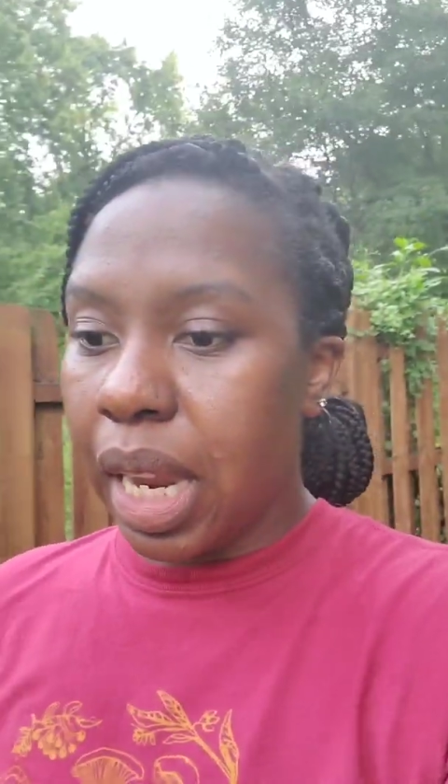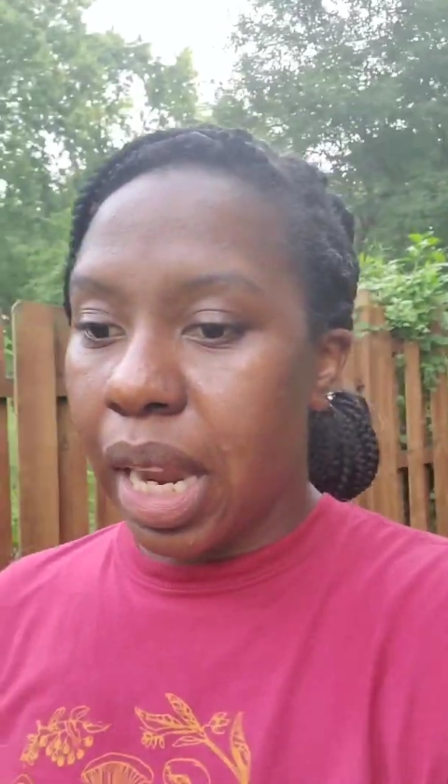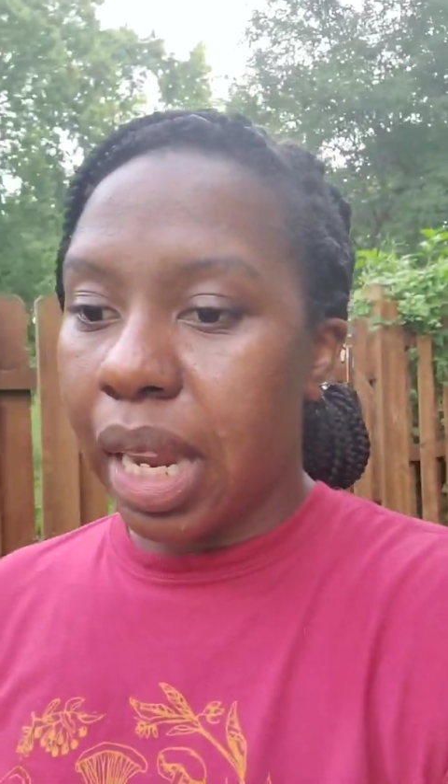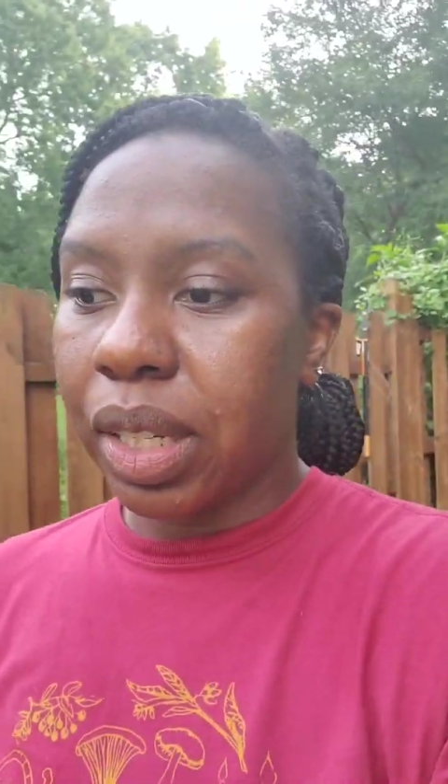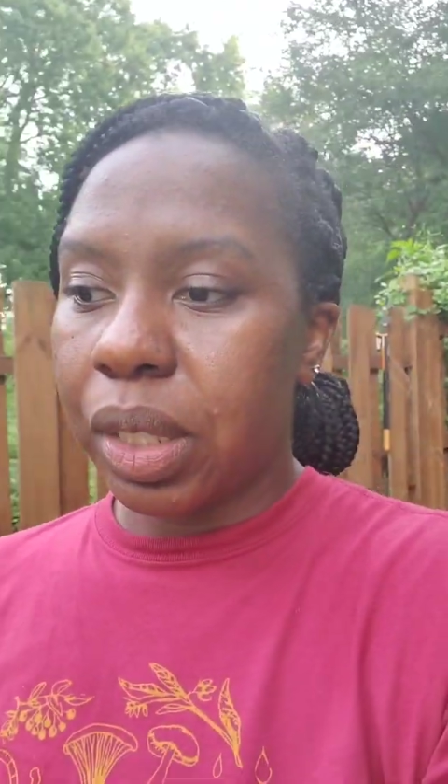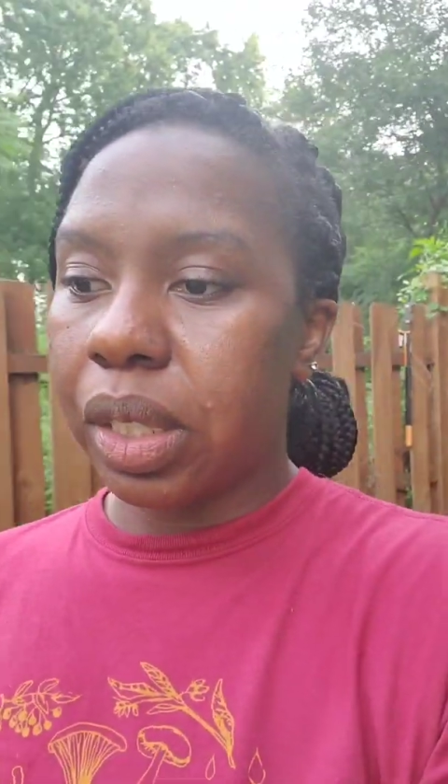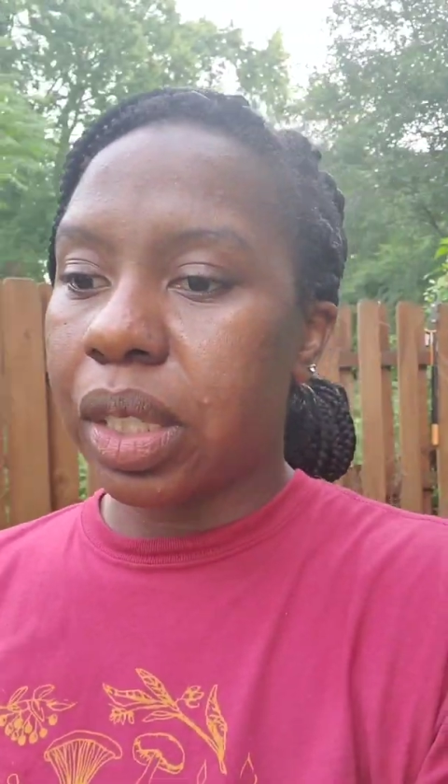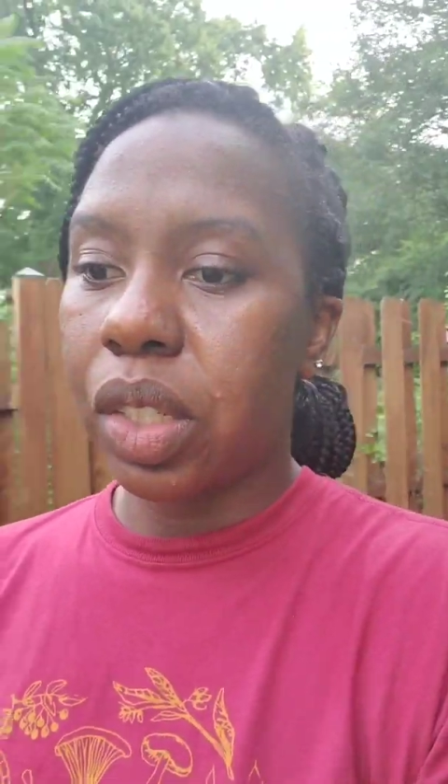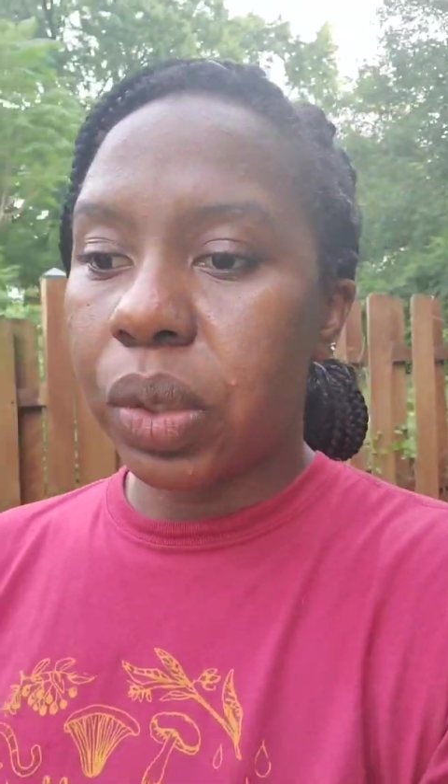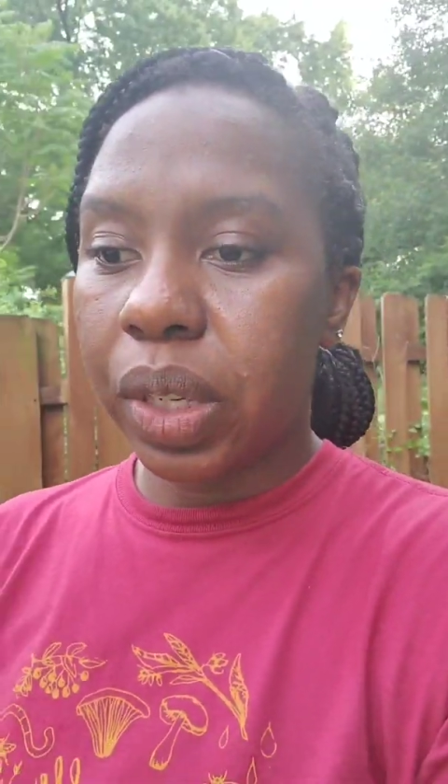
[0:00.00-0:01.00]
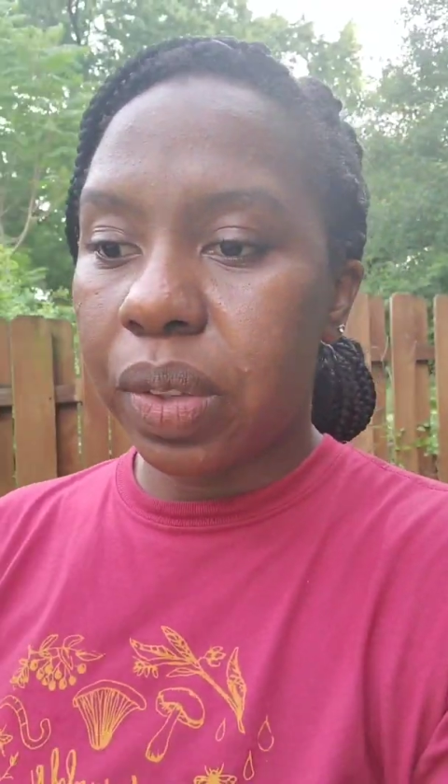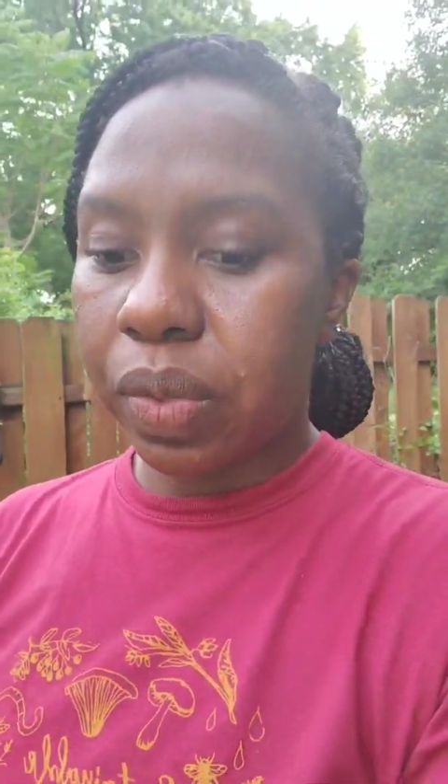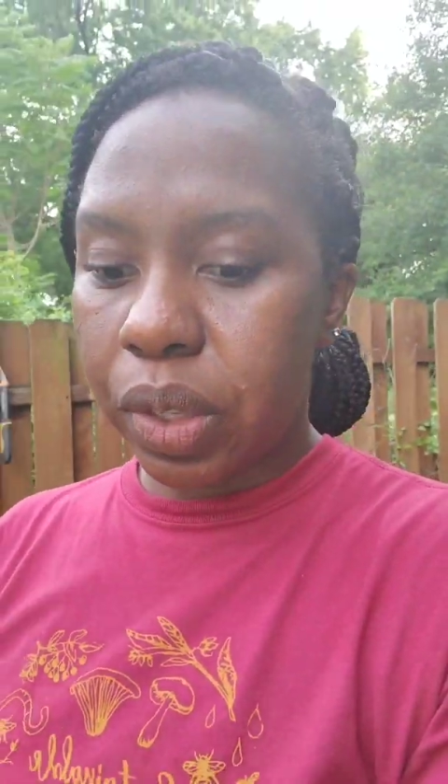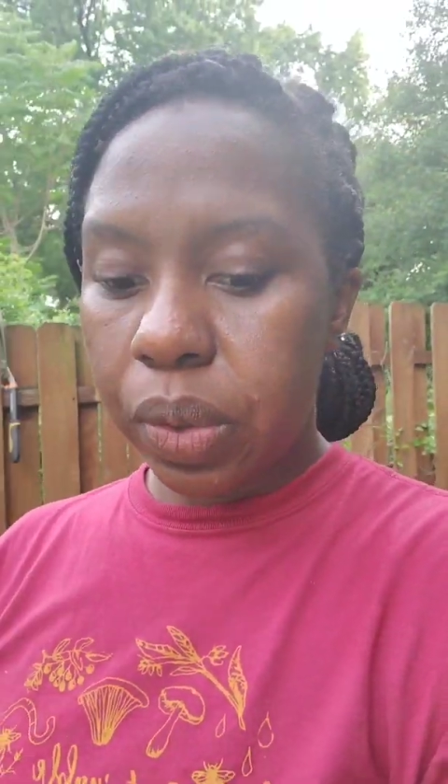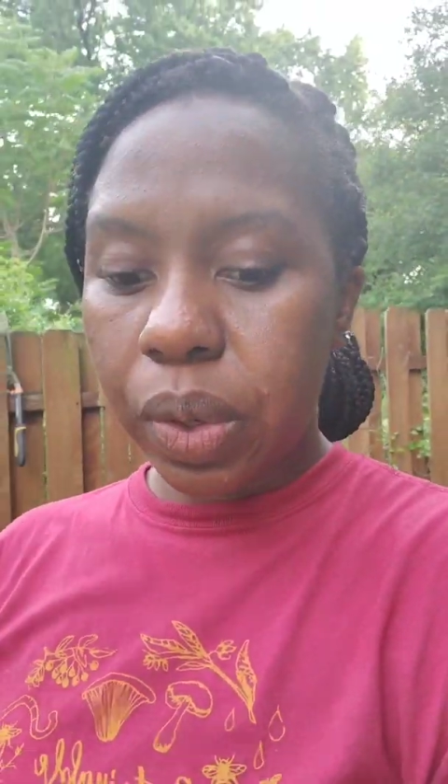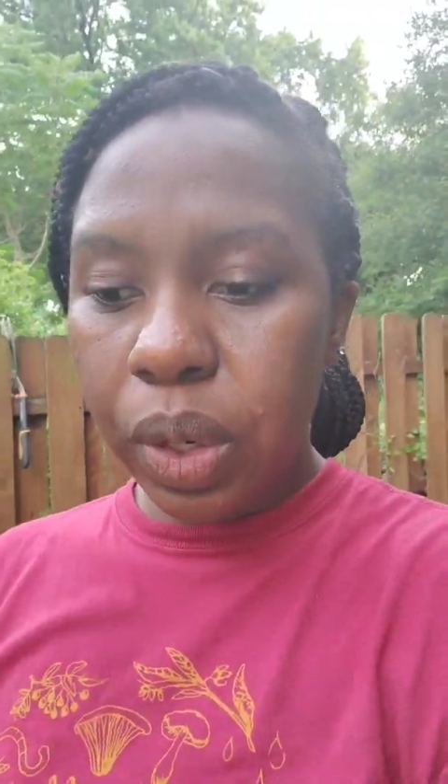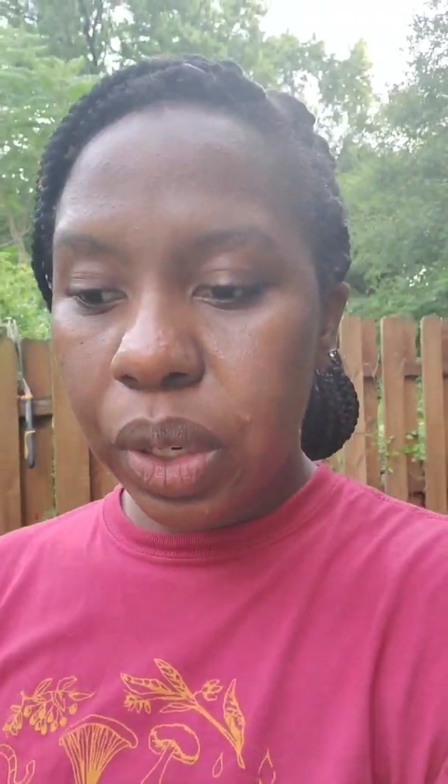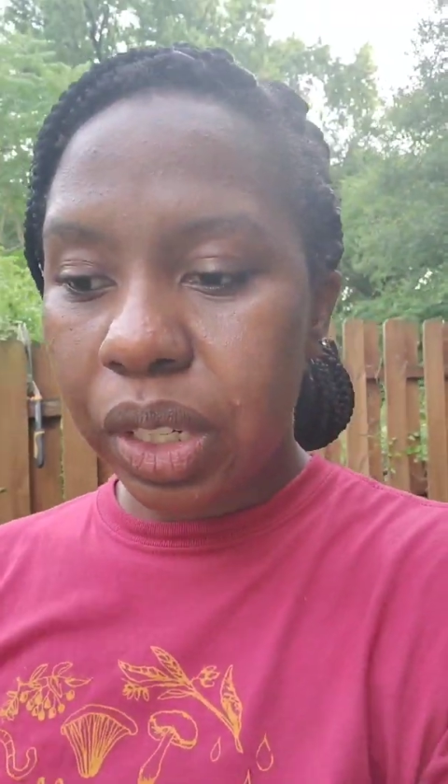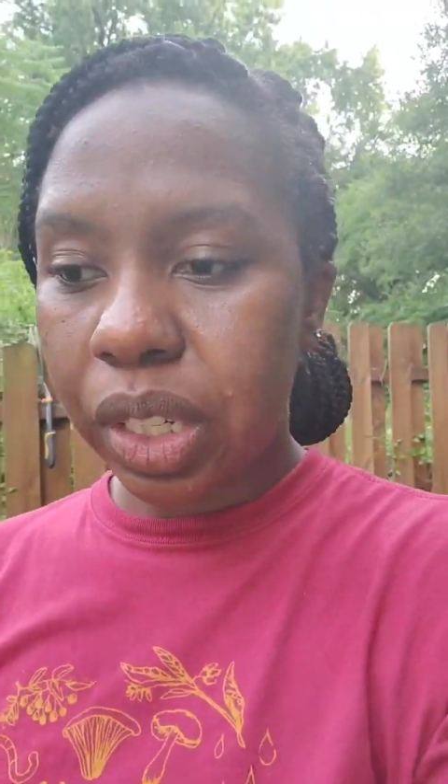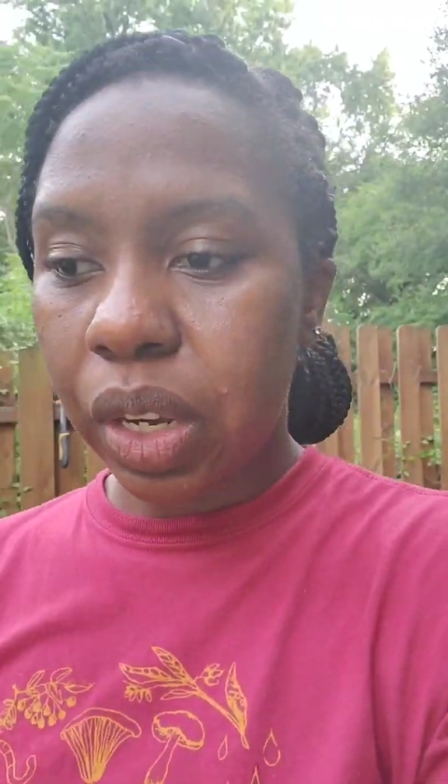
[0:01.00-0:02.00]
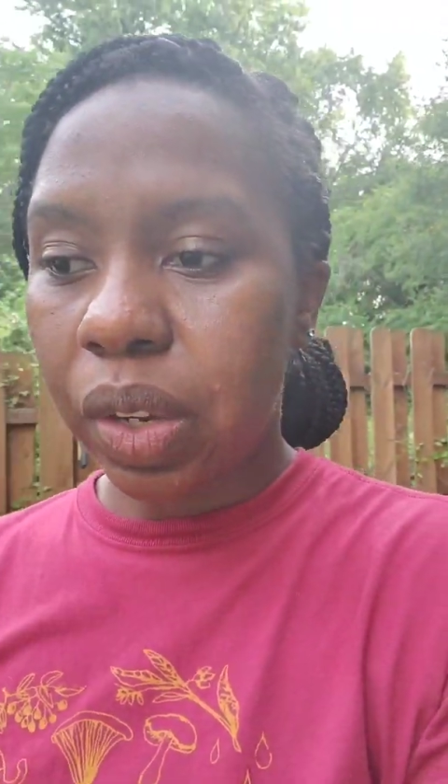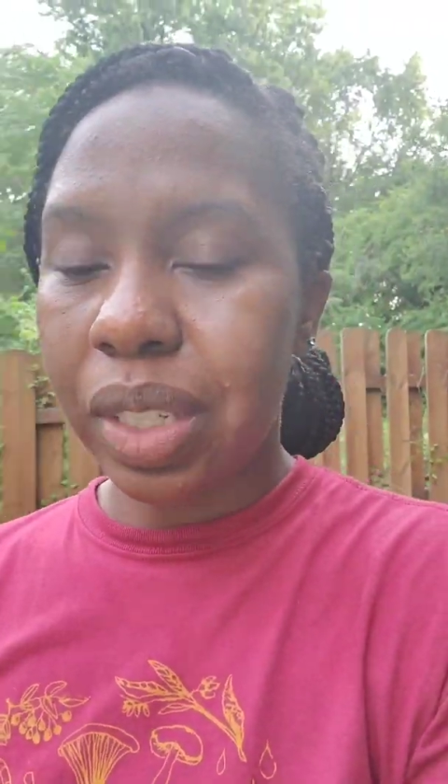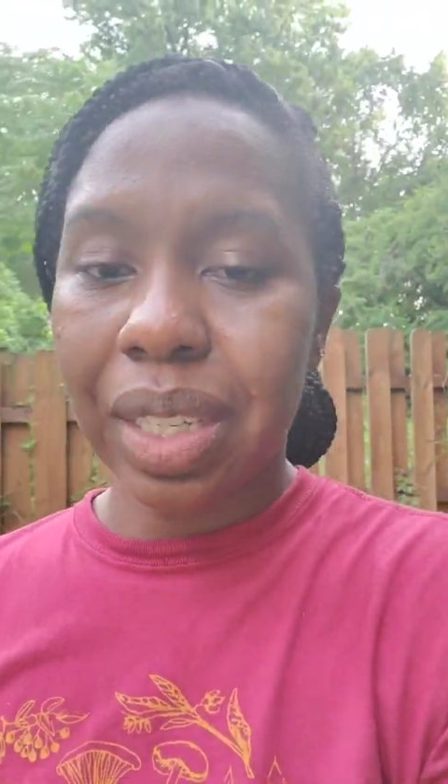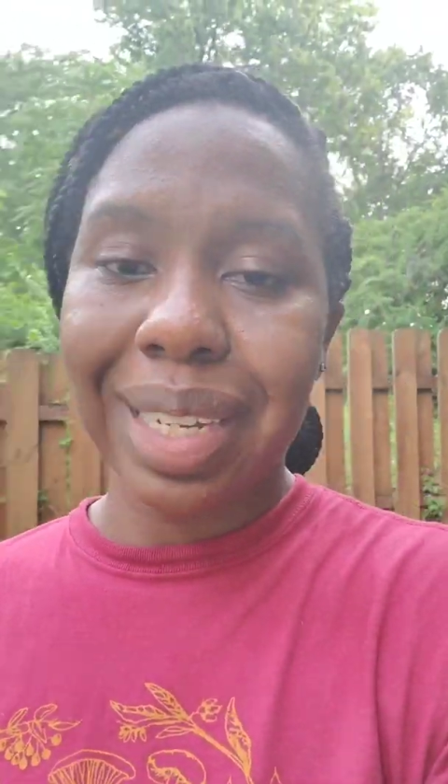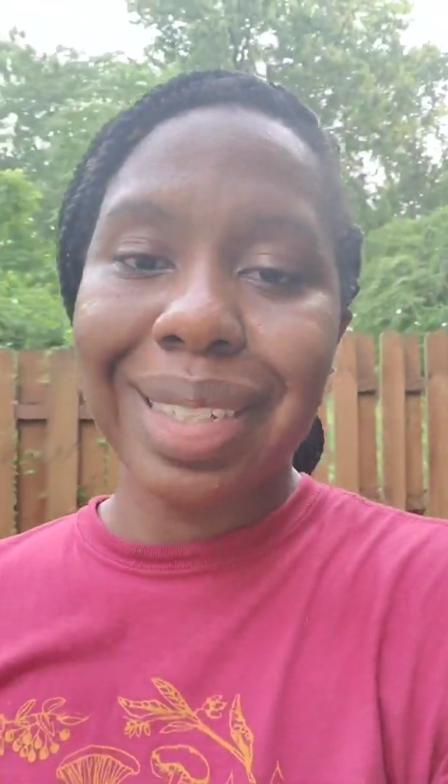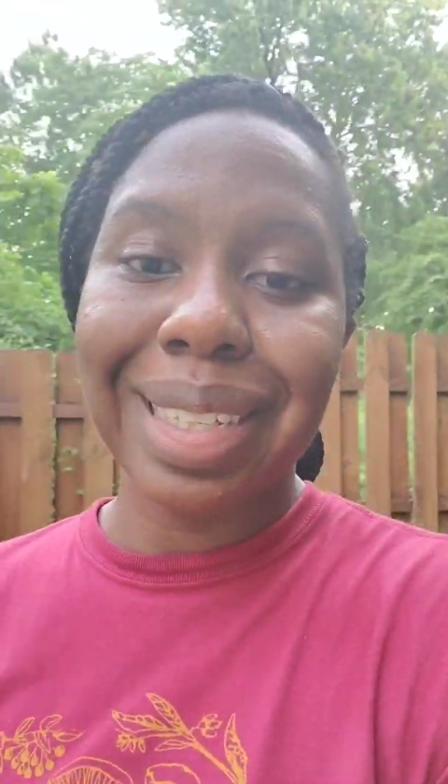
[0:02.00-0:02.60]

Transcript: and just enjoy the view, you know, it's like a